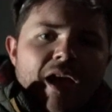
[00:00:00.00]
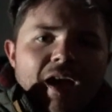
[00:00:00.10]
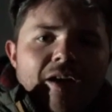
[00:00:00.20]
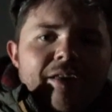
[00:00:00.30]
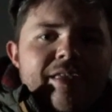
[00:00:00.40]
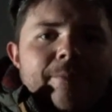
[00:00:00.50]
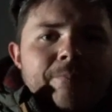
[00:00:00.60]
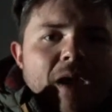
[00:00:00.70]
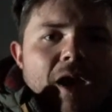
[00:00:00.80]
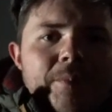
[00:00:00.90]
Hi,
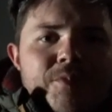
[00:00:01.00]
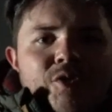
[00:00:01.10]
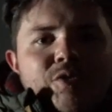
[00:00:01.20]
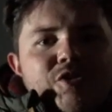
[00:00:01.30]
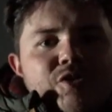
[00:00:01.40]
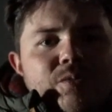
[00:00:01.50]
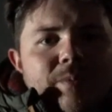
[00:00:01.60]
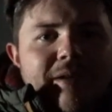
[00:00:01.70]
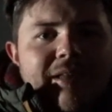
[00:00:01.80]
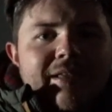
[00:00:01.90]
I'm Josh
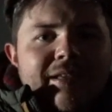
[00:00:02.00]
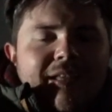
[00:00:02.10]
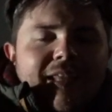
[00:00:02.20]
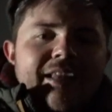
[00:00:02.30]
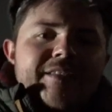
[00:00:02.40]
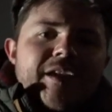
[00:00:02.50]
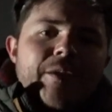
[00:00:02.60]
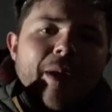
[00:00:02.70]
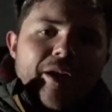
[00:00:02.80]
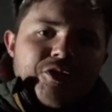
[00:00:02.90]
Dury, landscape
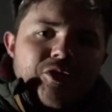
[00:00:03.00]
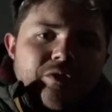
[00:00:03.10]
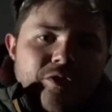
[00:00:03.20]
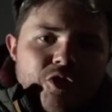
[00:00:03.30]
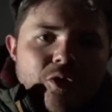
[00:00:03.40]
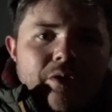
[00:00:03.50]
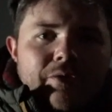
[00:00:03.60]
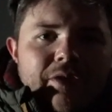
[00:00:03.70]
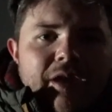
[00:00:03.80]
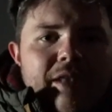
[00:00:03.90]

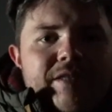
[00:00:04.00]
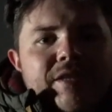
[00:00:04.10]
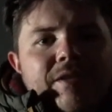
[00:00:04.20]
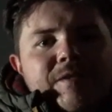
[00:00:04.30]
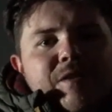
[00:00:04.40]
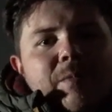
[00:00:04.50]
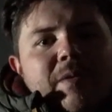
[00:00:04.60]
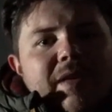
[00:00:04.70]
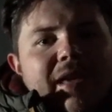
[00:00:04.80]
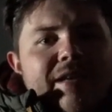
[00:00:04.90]
astrophotographer and science
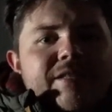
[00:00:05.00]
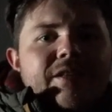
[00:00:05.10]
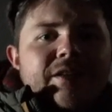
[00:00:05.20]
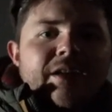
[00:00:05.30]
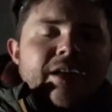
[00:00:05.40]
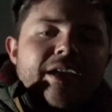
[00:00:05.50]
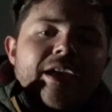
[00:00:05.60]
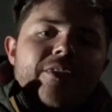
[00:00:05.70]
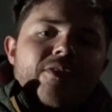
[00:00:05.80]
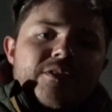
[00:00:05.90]
communicator.
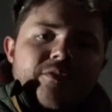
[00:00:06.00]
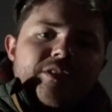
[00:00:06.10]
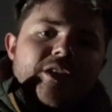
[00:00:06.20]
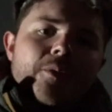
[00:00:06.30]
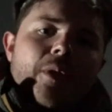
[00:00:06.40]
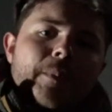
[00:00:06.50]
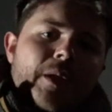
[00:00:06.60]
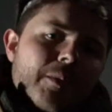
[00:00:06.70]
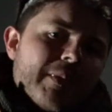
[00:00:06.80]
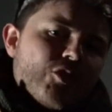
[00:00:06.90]
In this video, I'm
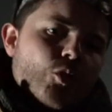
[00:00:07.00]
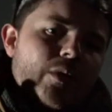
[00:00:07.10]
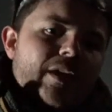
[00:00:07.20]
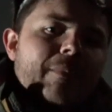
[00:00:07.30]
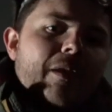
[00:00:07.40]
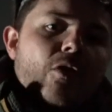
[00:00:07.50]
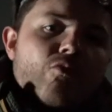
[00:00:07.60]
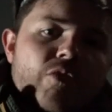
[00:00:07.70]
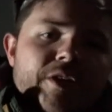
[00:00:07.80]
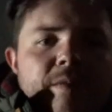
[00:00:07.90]
going to be talking about a
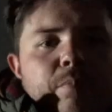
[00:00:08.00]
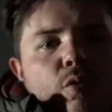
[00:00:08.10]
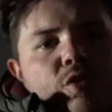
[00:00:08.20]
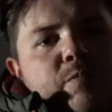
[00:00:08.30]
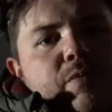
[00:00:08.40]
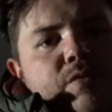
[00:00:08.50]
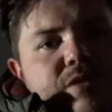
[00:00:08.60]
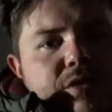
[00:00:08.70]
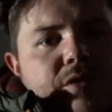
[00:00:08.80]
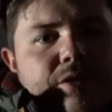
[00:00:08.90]
really portable
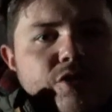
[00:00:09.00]
star